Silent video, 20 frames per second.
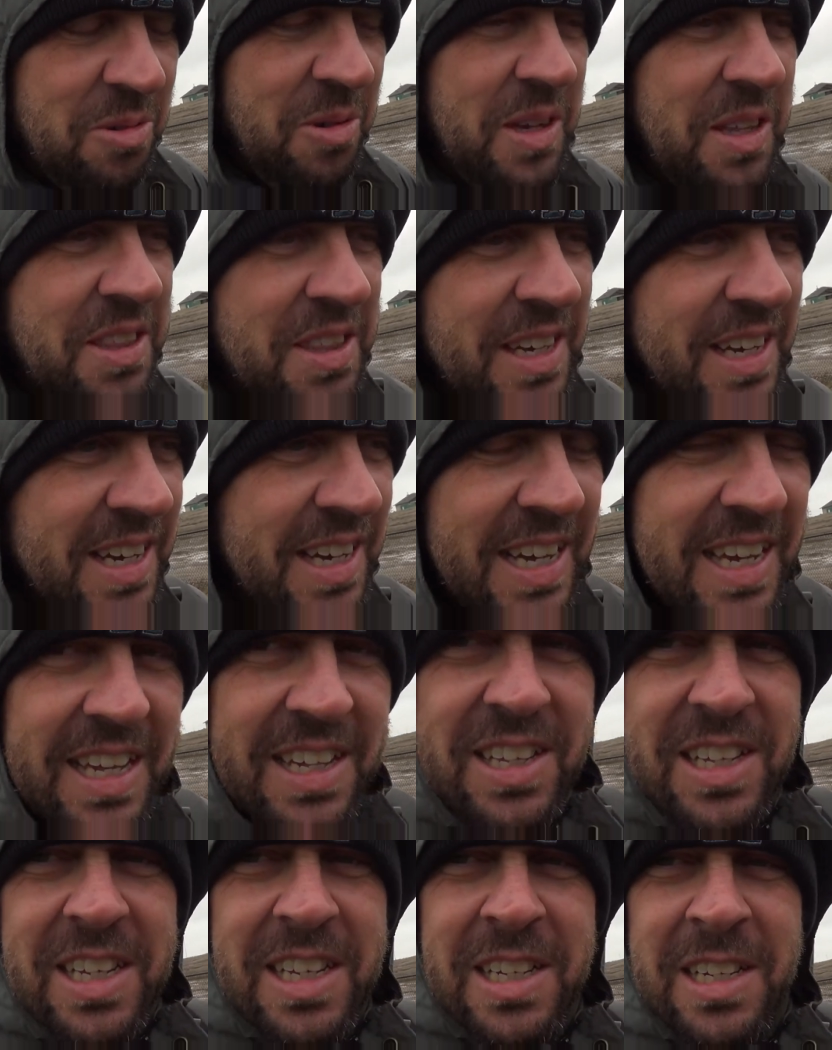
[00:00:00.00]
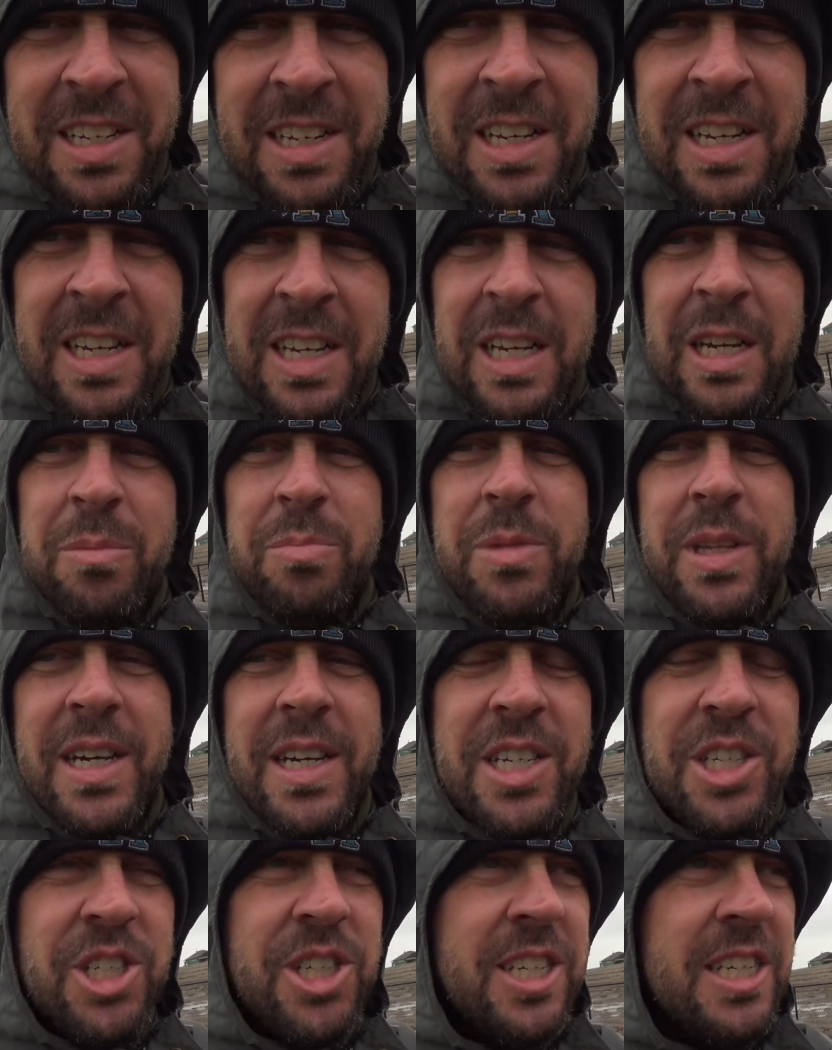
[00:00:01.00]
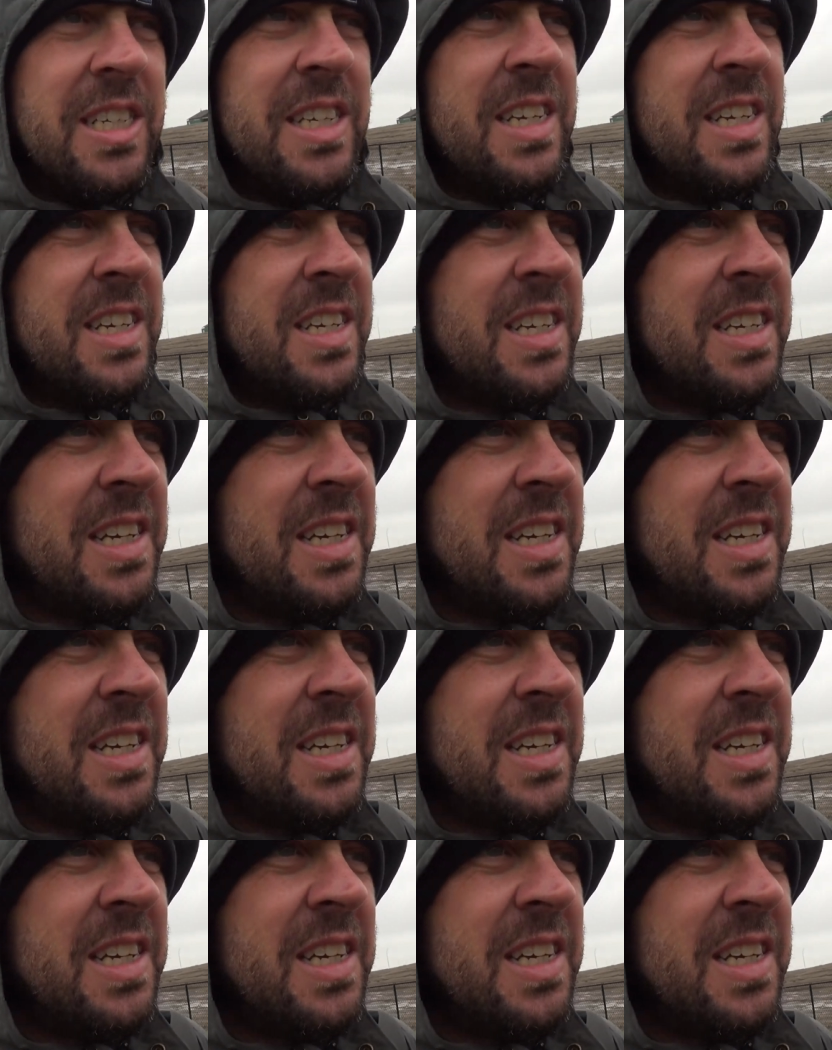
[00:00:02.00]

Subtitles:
with alien abduction